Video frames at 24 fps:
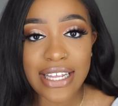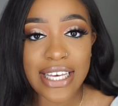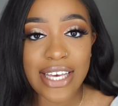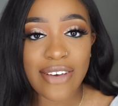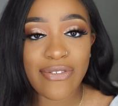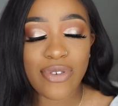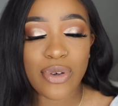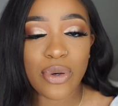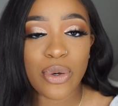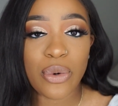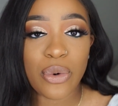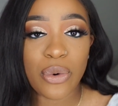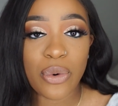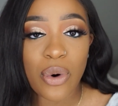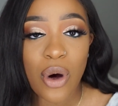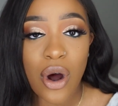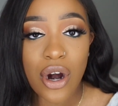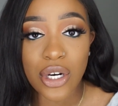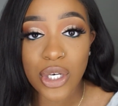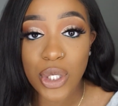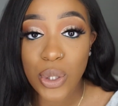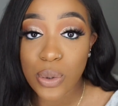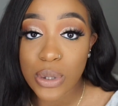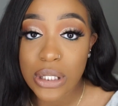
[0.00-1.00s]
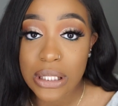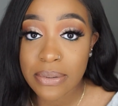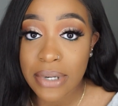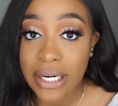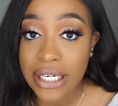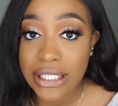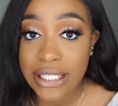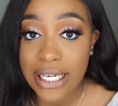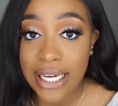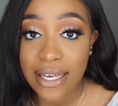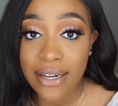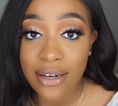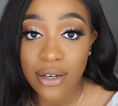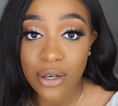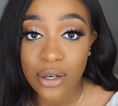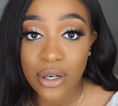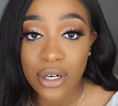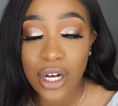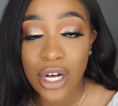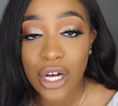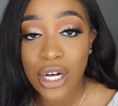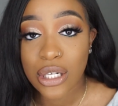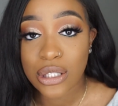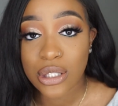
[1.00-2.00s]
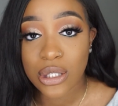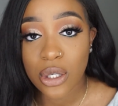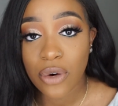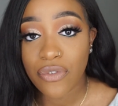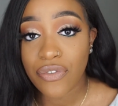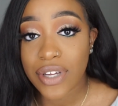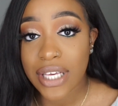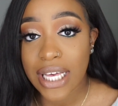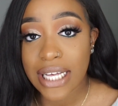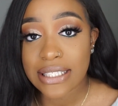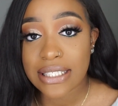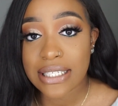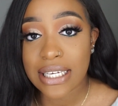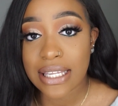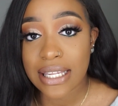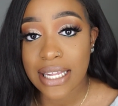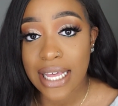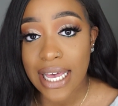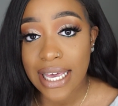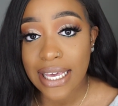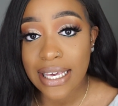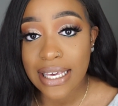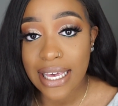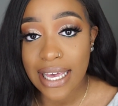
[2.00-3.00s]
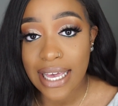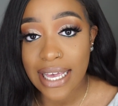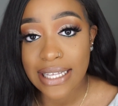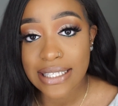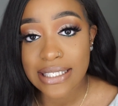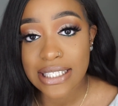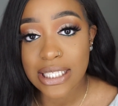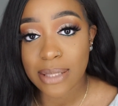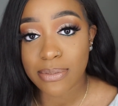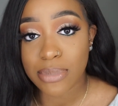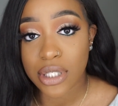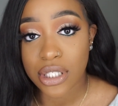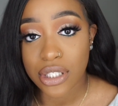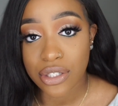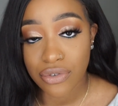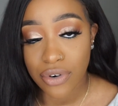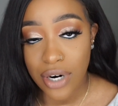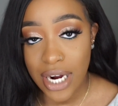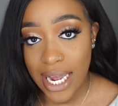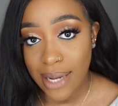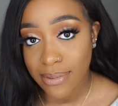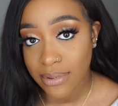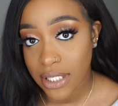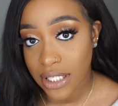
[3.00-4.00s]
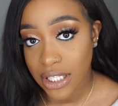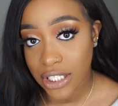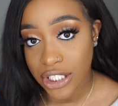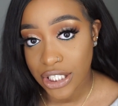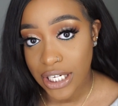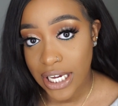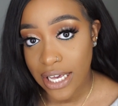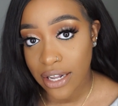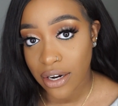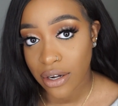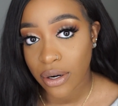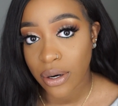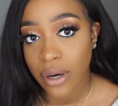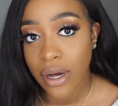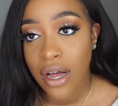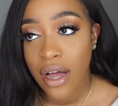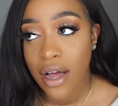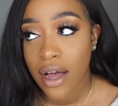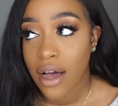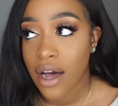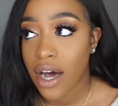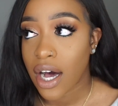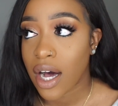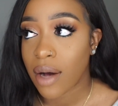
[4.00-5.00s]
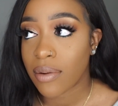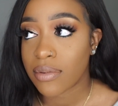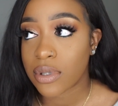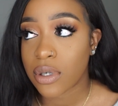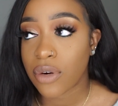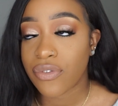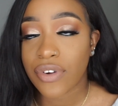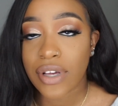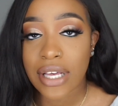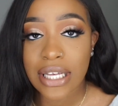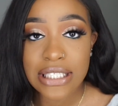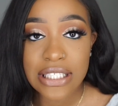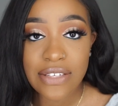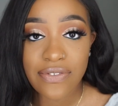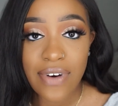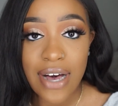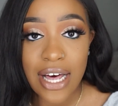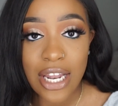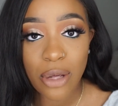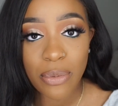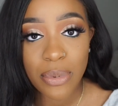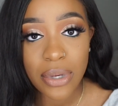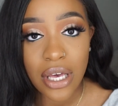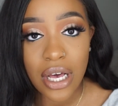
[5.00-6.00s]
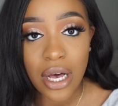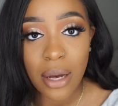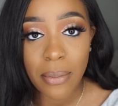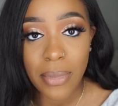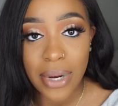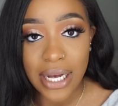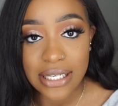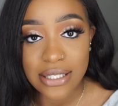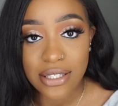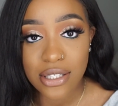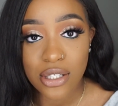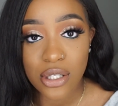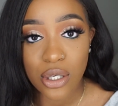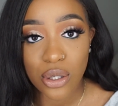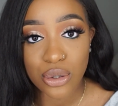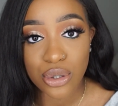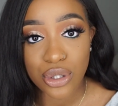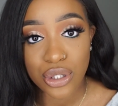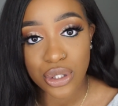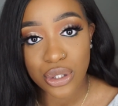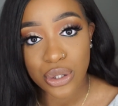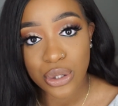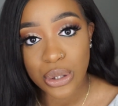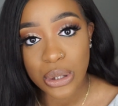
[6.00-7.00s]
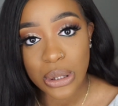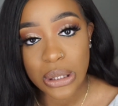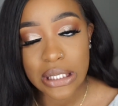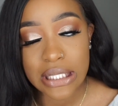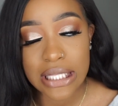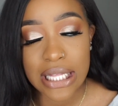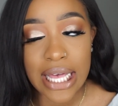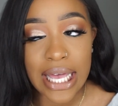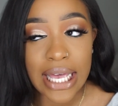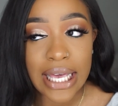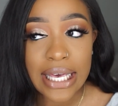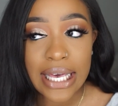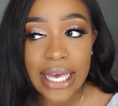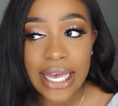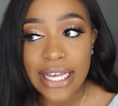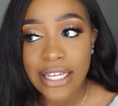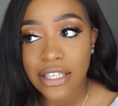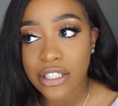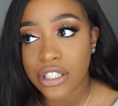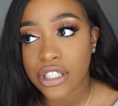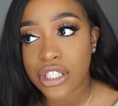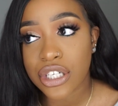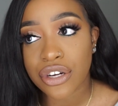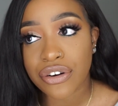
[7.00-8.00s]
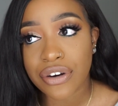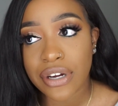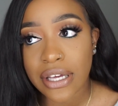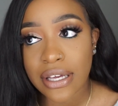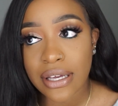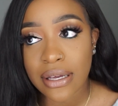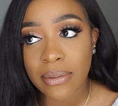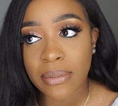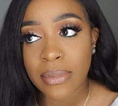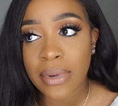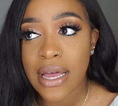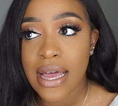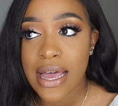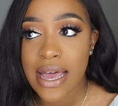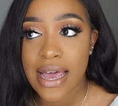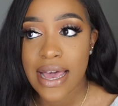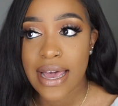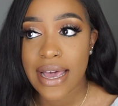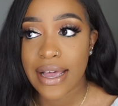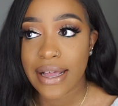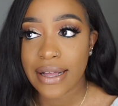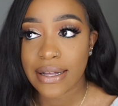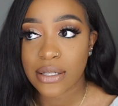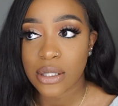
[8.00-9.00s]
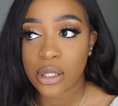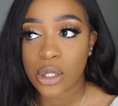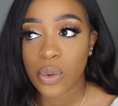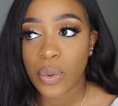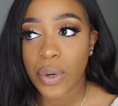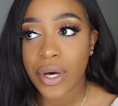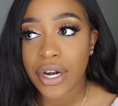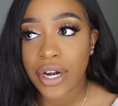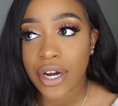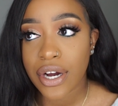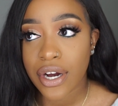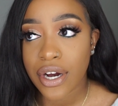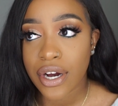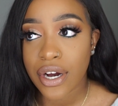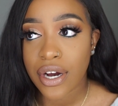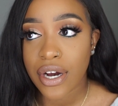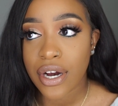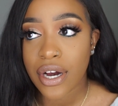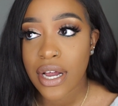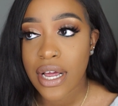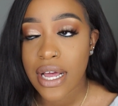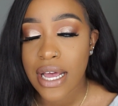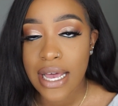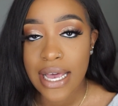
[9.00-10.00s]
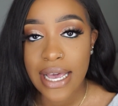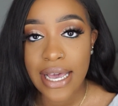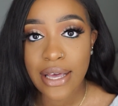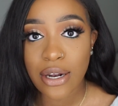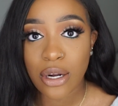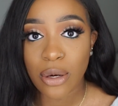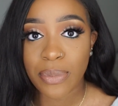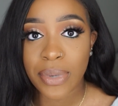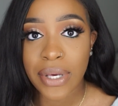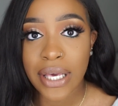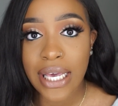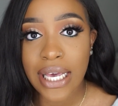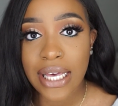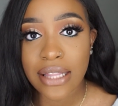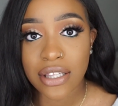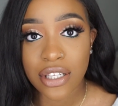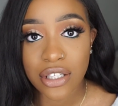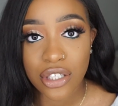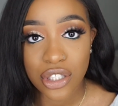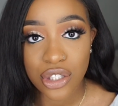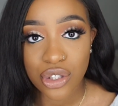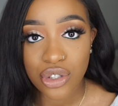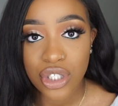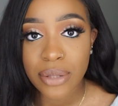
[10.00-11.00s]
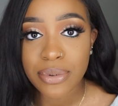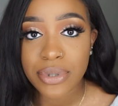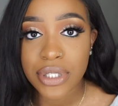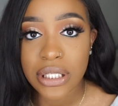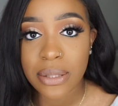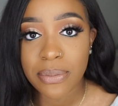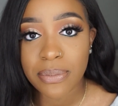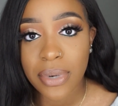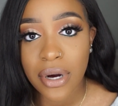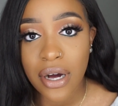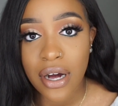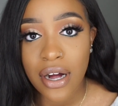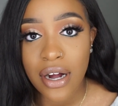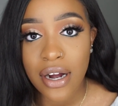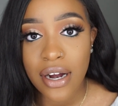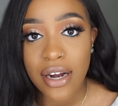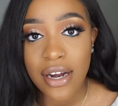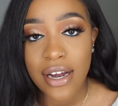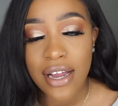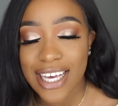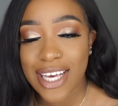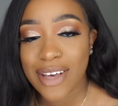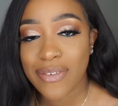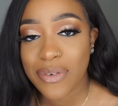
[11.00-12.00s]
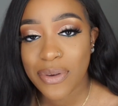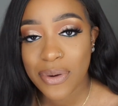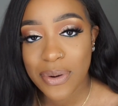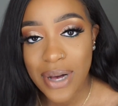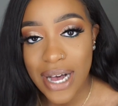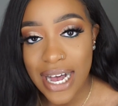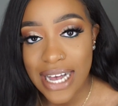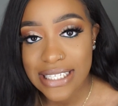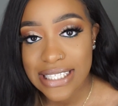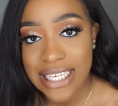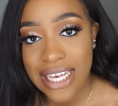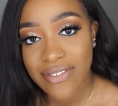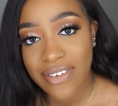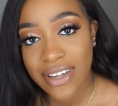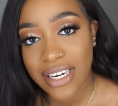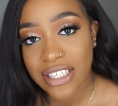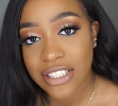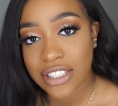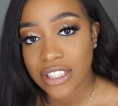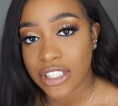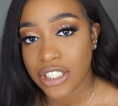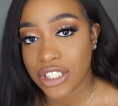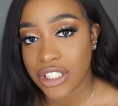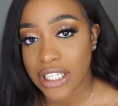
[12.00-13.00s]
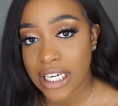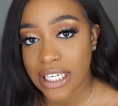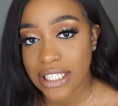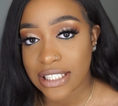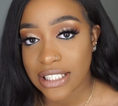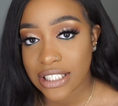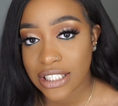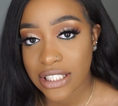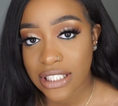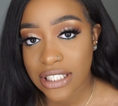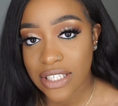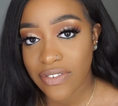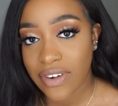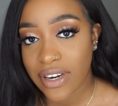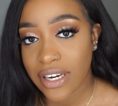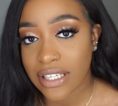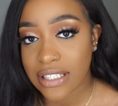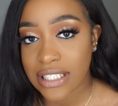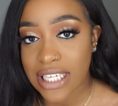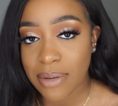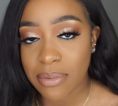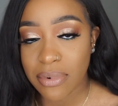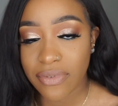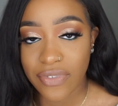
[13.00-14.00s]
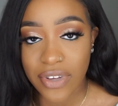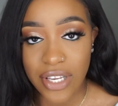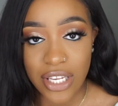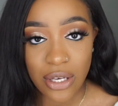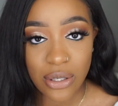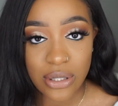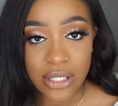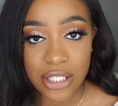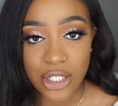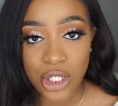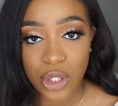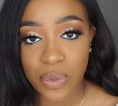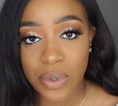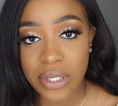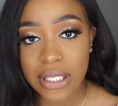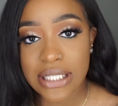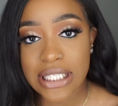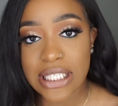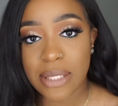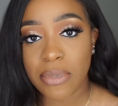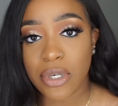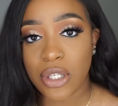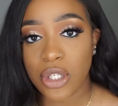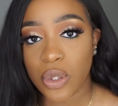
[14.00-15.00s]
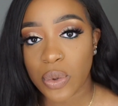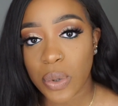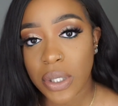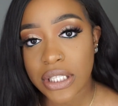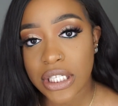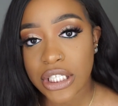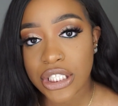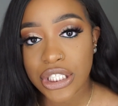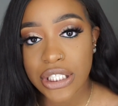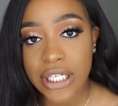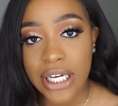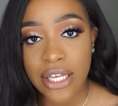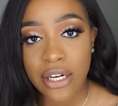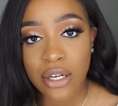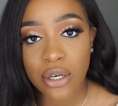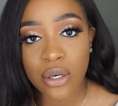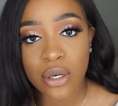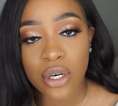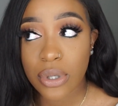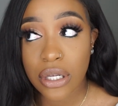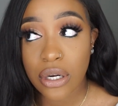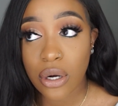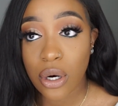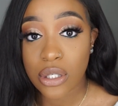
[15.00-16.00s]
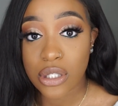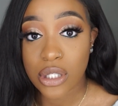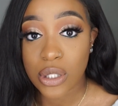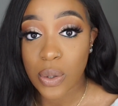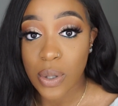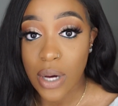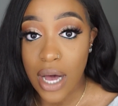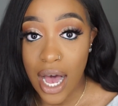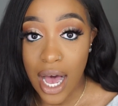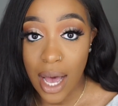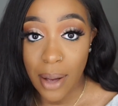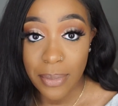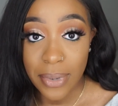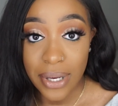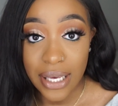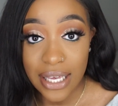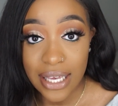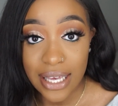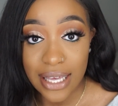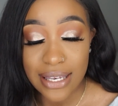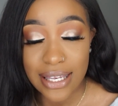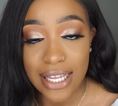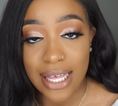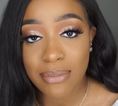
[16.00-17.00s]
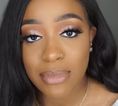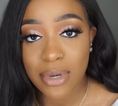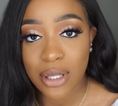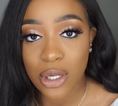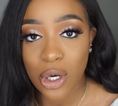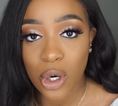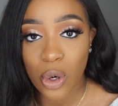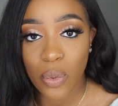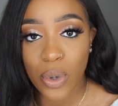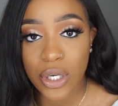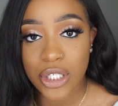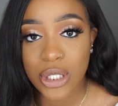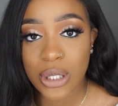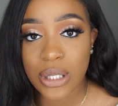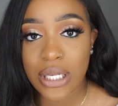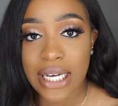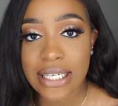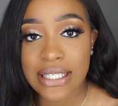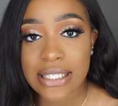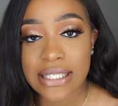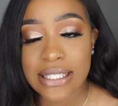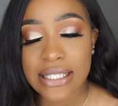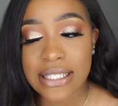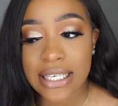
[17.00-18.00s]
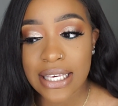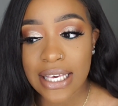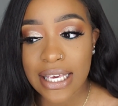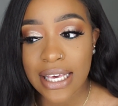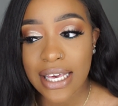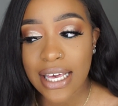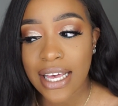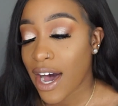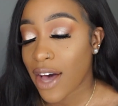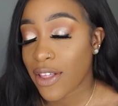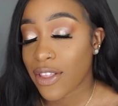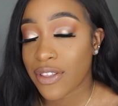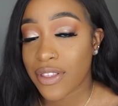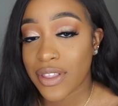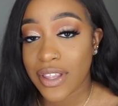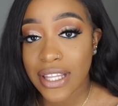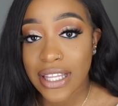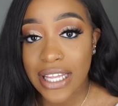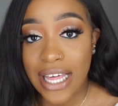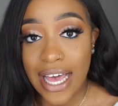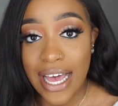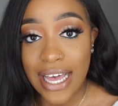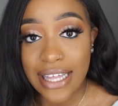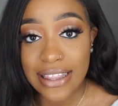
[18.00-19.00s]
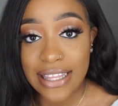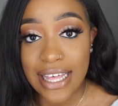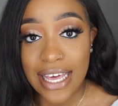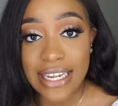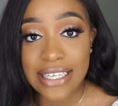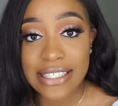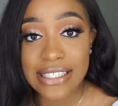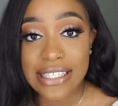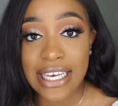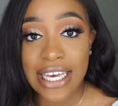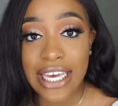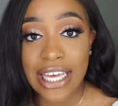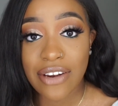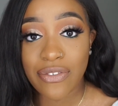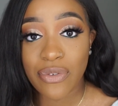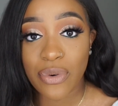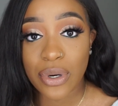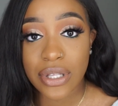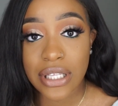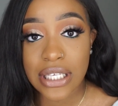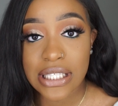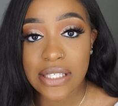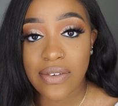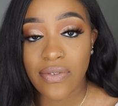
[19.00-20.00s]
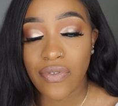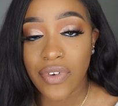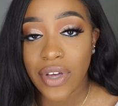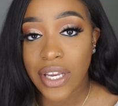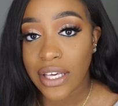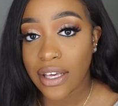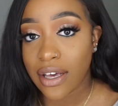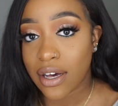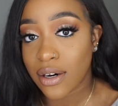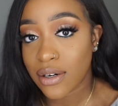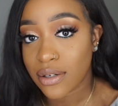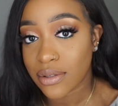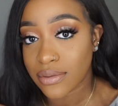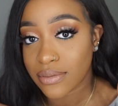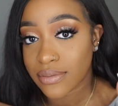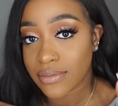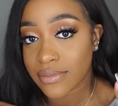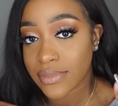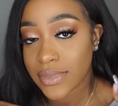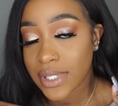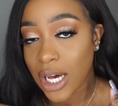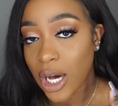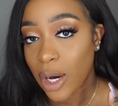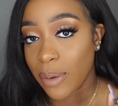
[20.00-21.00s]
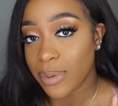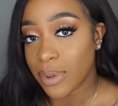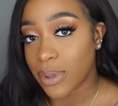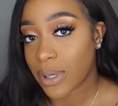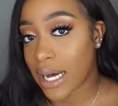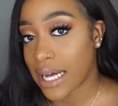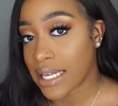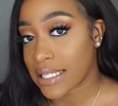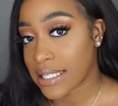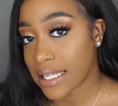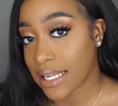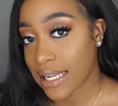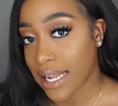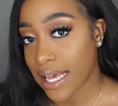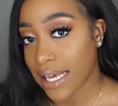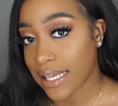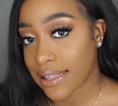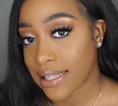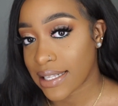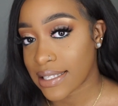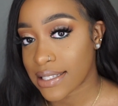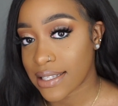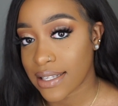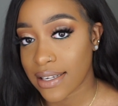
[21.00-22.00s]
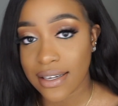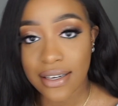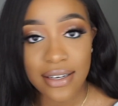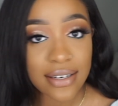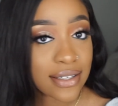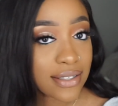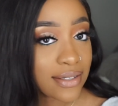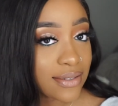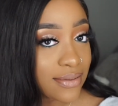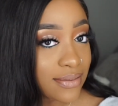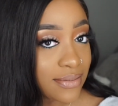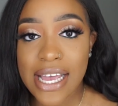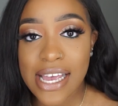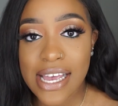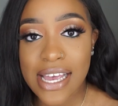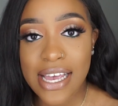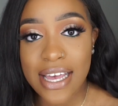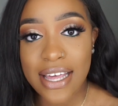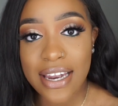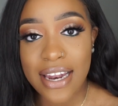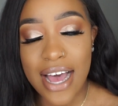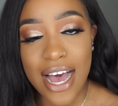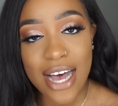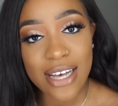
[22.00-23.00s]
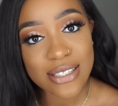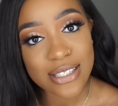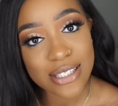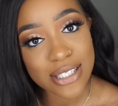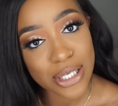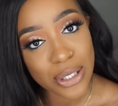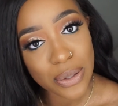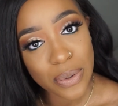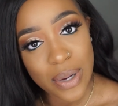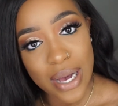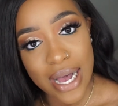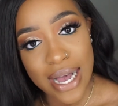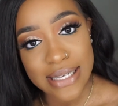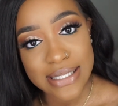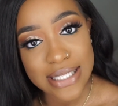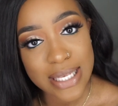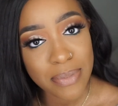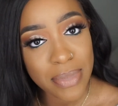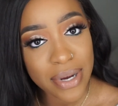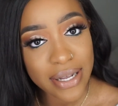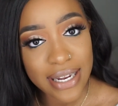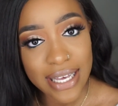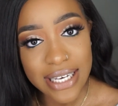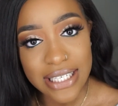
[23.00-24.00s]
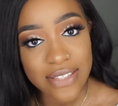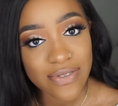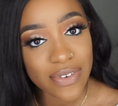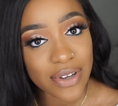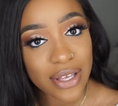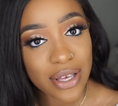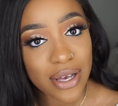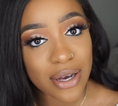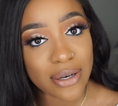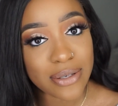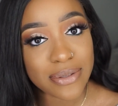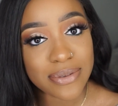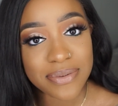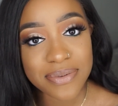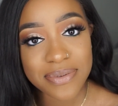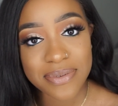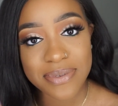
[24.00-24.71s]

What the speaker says: If you are new to my channel, don't forget to like and subscribe to the channel. Don't forget to follow me on my socials like Instagram and Twitter. It'll be in the description bar. If you guys have any suggestions of any type of videos that you want to see me do on this channel, you could also comment and let me know what you'd like to see. Other than that, that is it for this video. I hope you guys like this look, and I'll see you guys in my next video.